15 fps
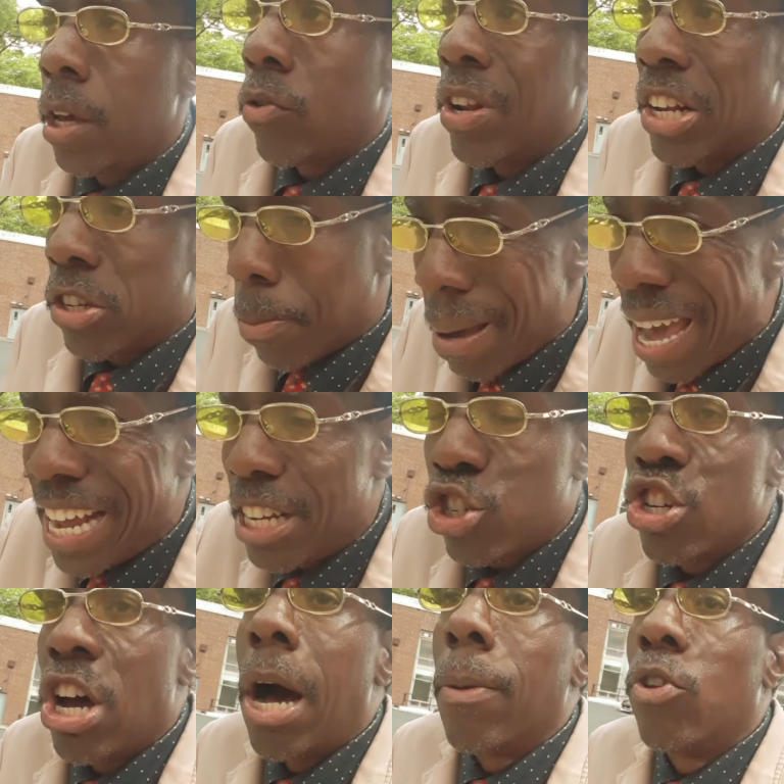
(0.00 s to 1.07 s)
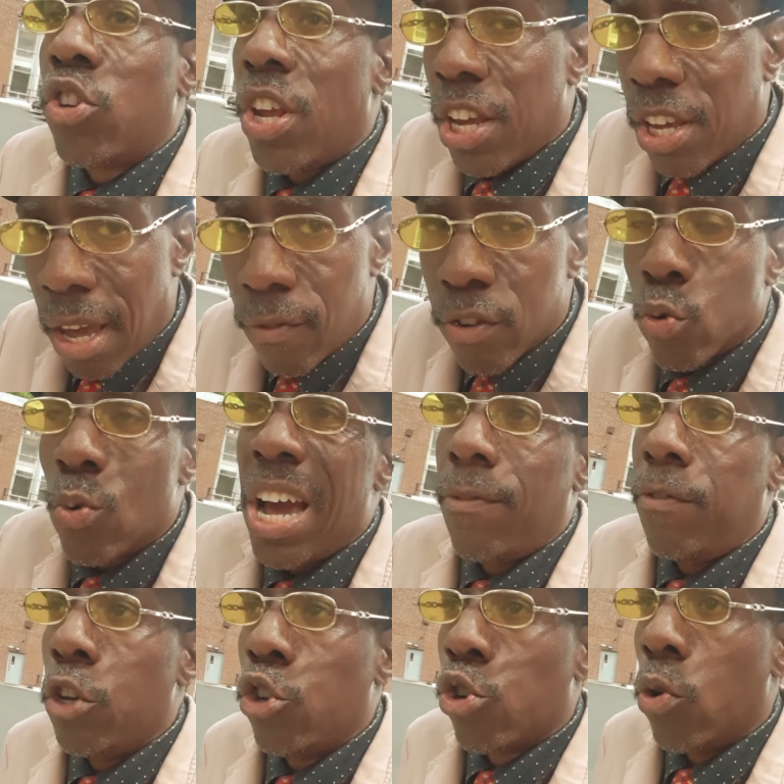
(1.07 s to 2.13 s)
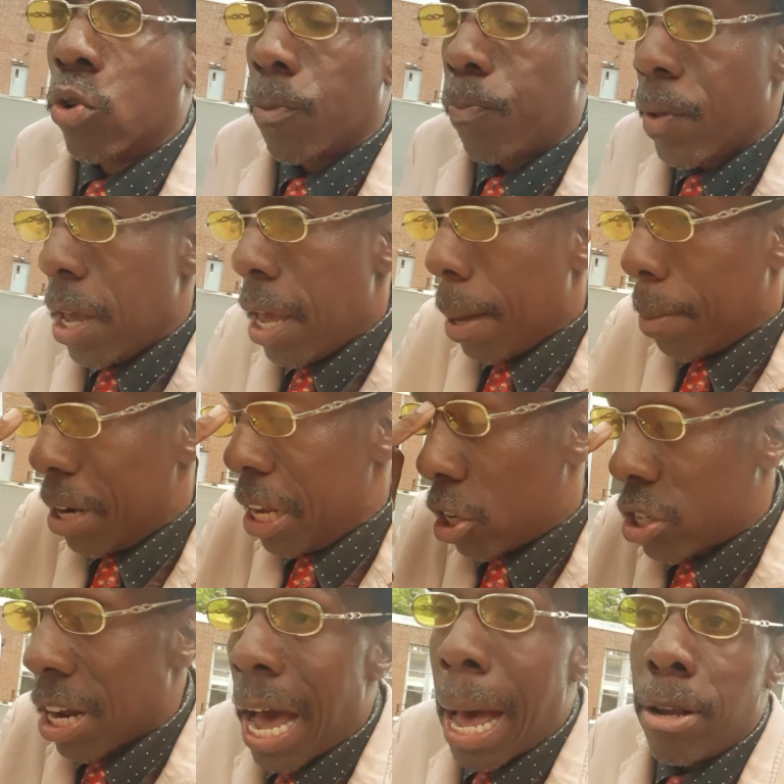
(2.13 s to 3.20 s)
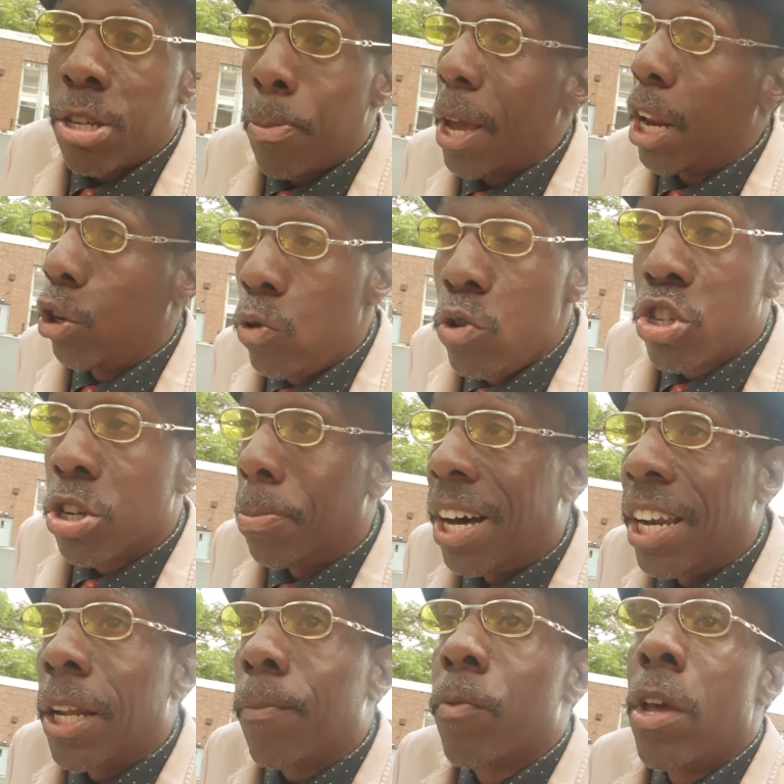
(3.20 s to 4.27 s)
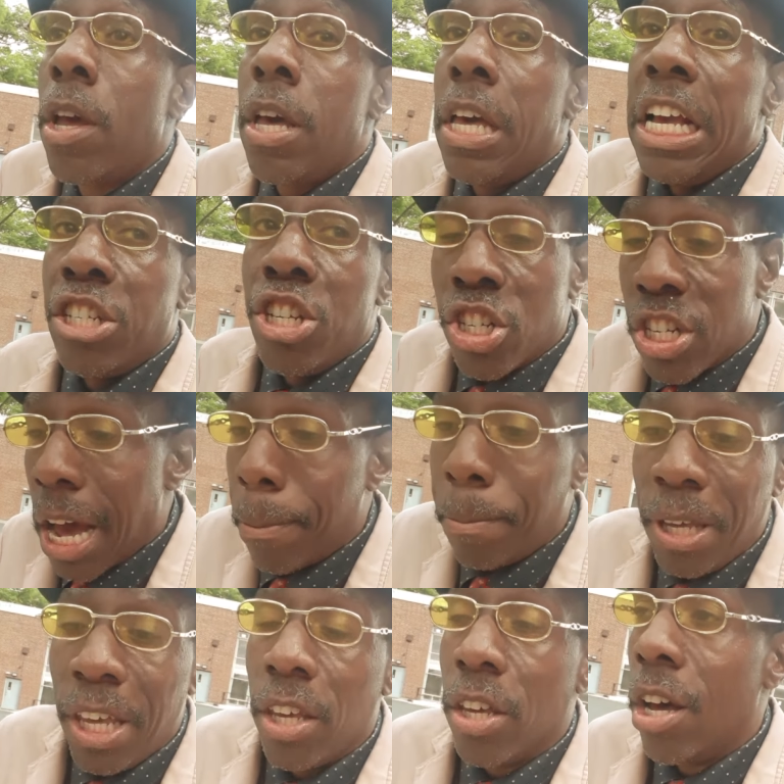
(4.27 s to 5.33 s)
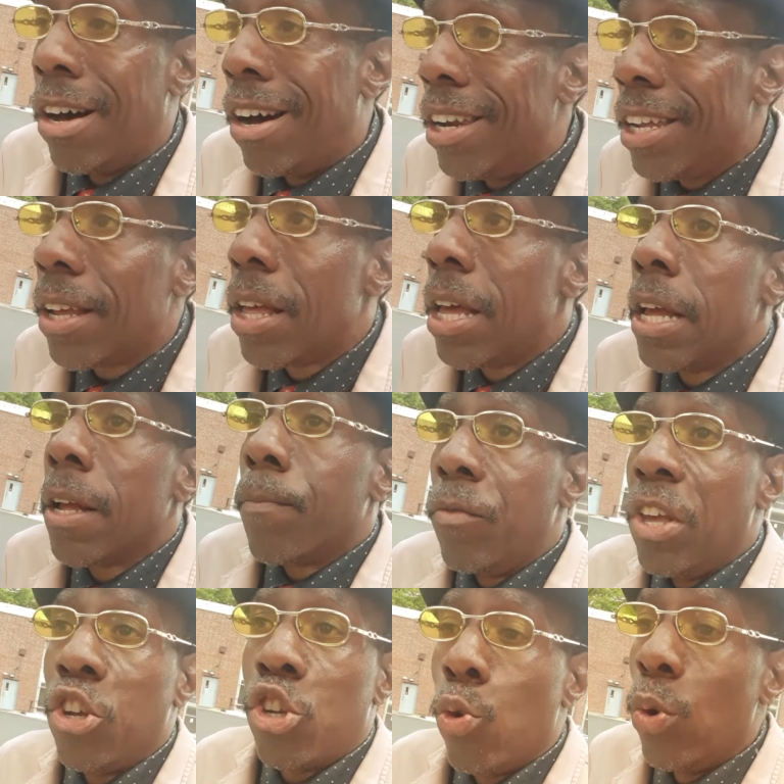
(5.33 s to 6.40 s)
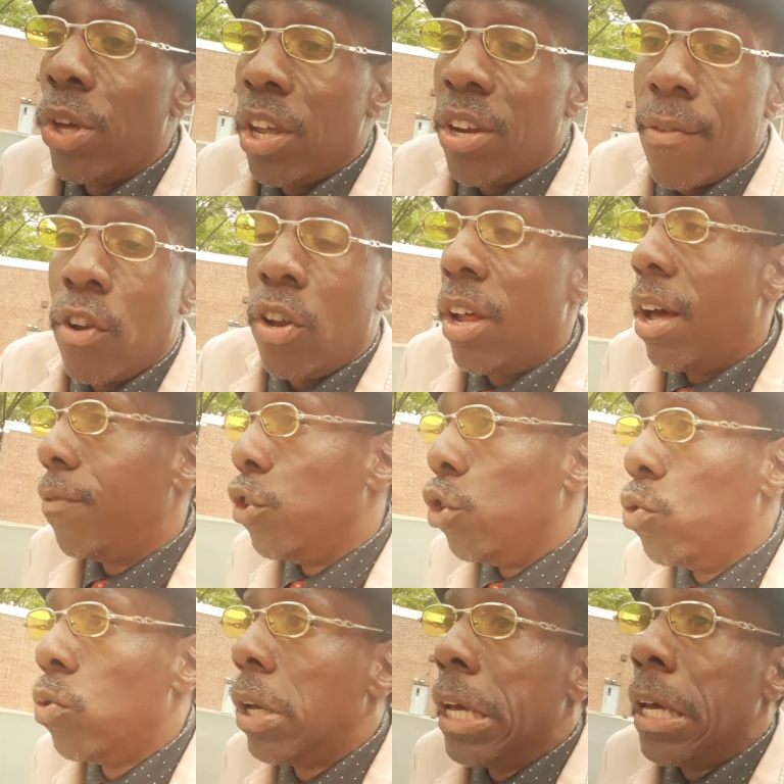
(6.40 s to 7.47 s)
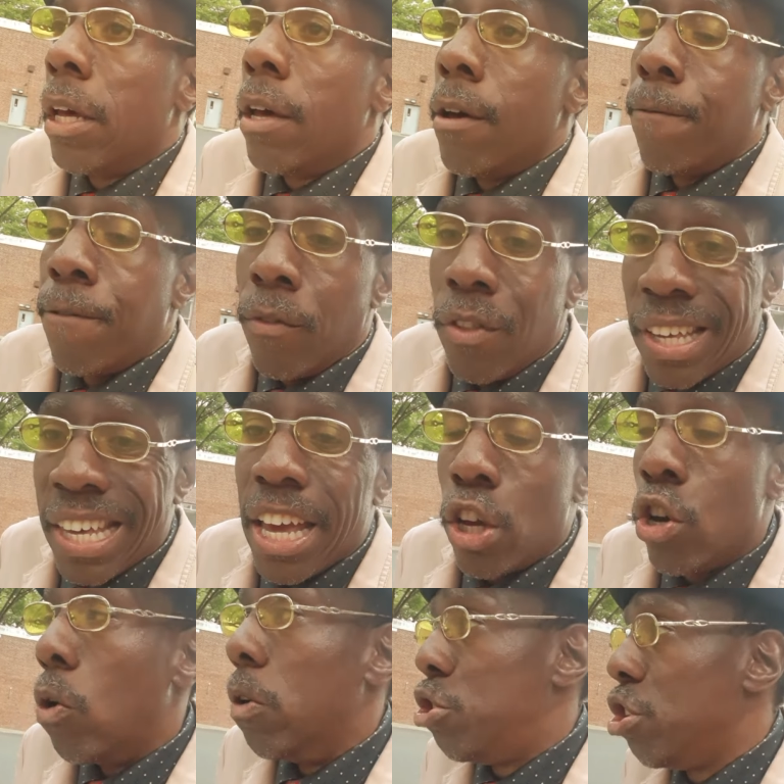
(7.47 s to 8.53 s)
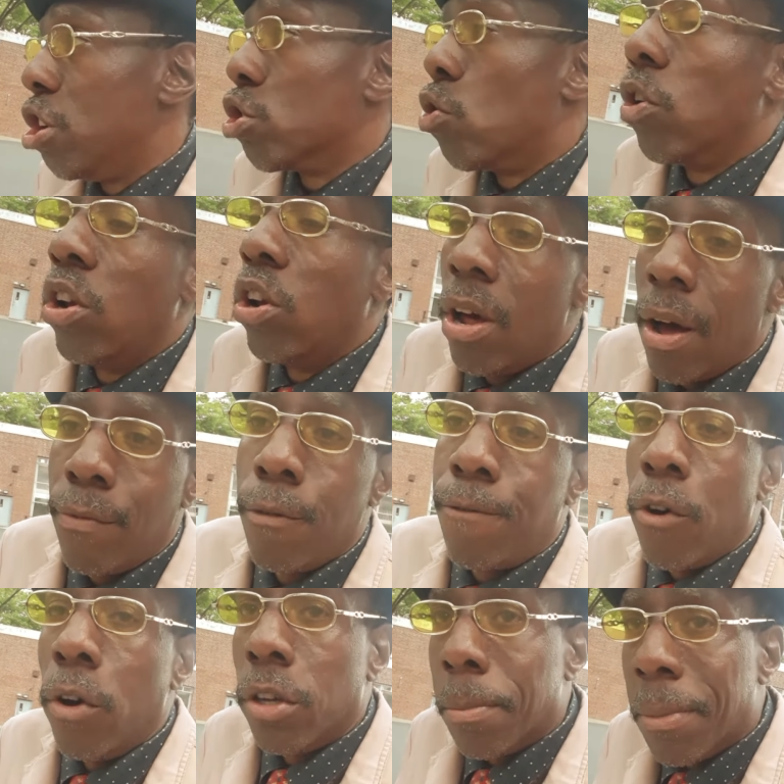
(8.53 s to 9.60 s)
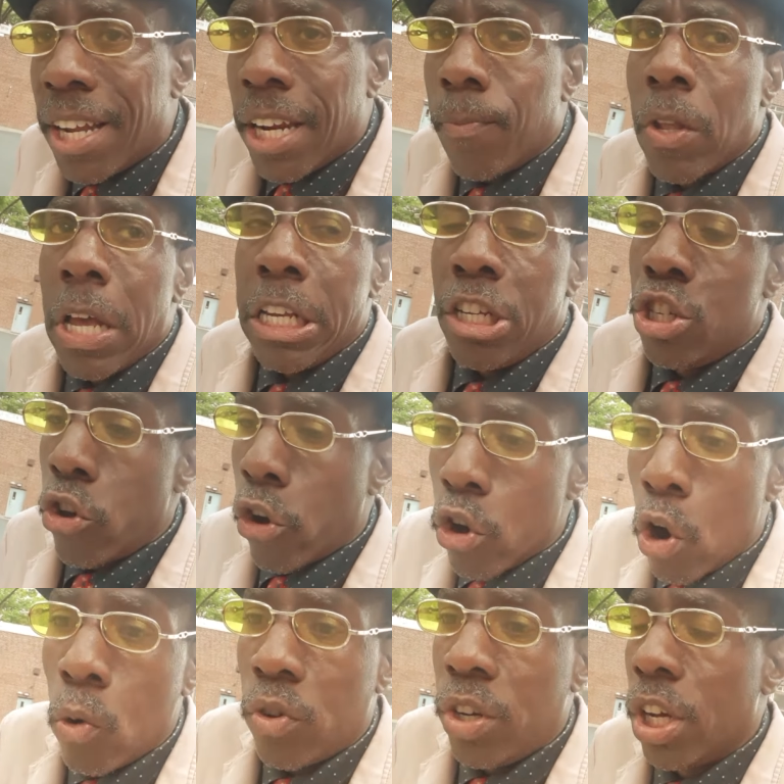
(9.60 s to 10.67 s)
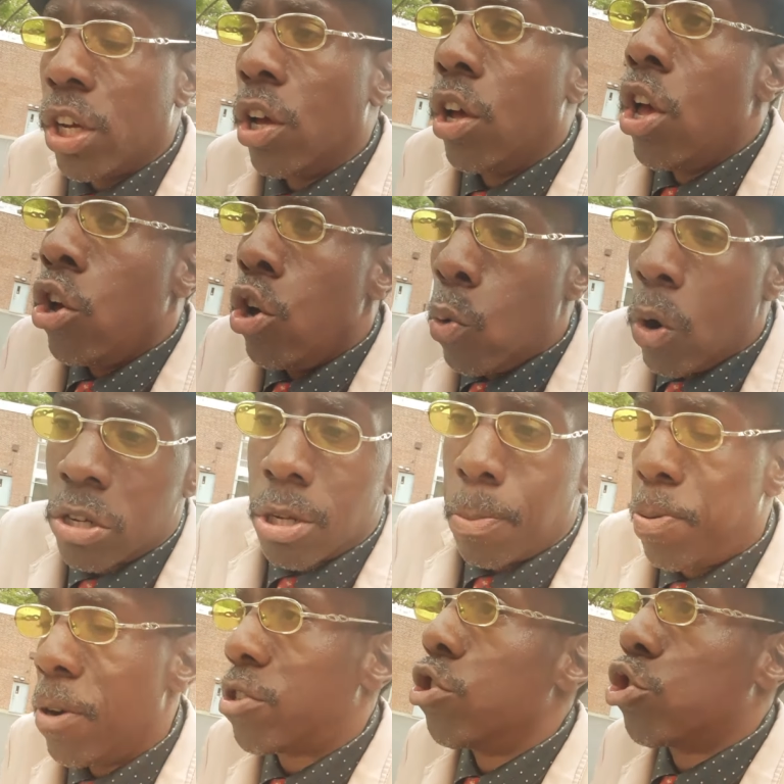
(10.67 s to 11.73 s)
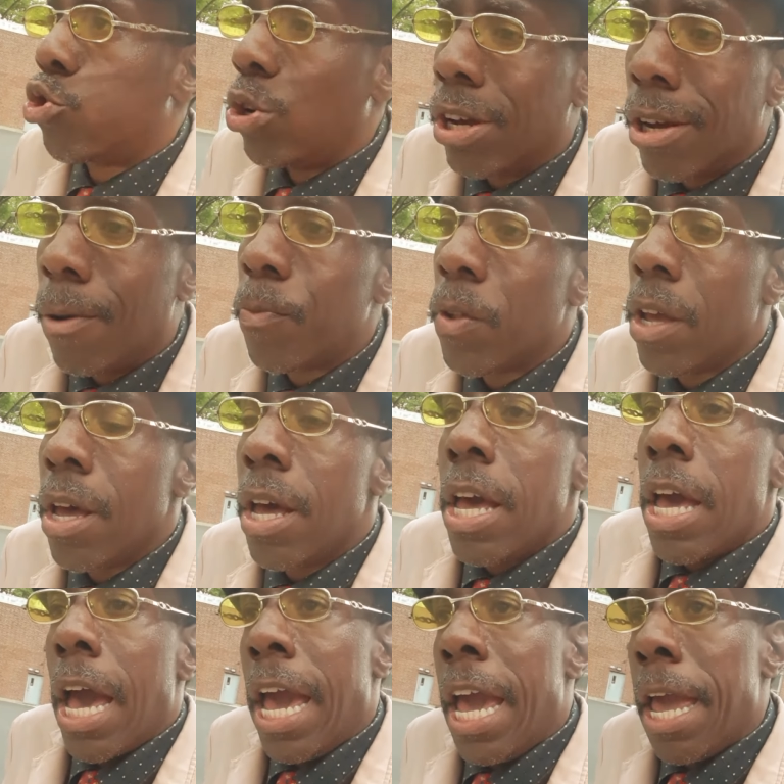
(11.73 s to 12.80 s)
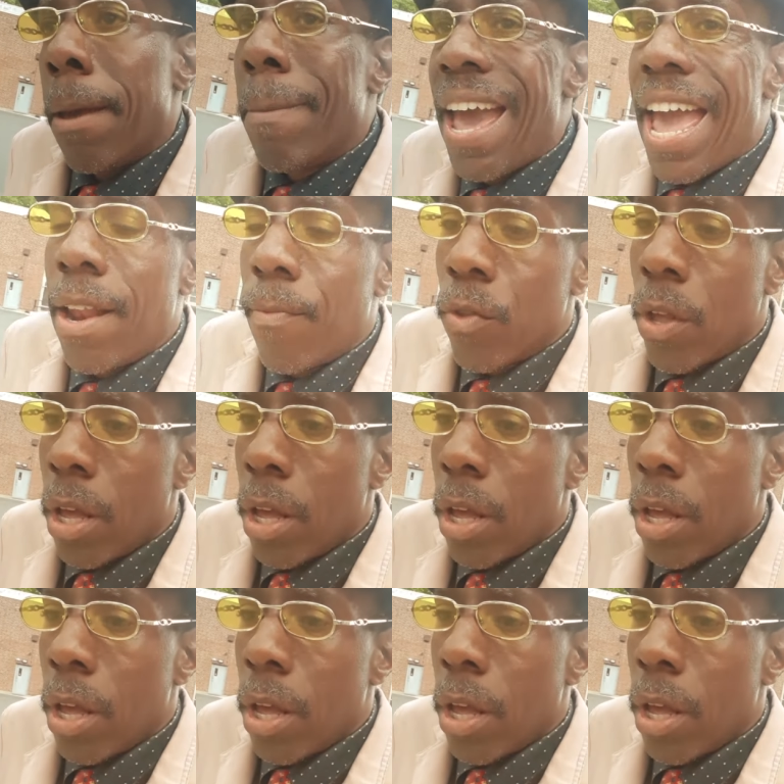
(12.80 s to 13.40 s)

That's a man's job to take care of his wife and children. But there's times you may lose your money. If she stop being your honey, then she really never love you from the get-go. She just only love you for your money. She's a gold digger who wants to push the trigger. Amen.